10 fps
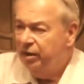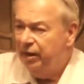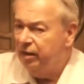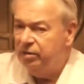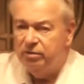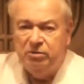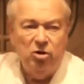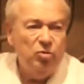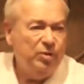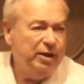And
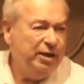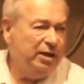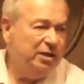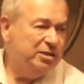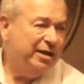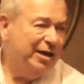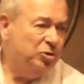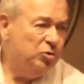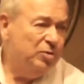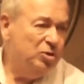nobody is
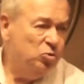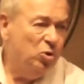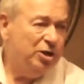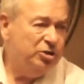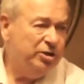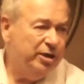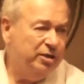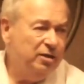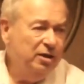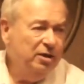accountable in
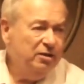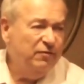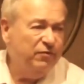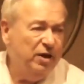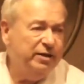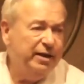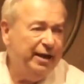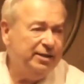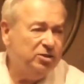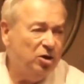Washington. The
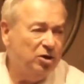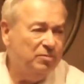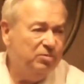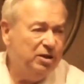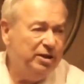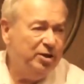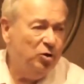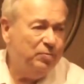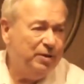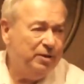floodgates are completely
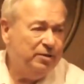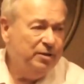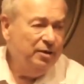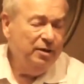open.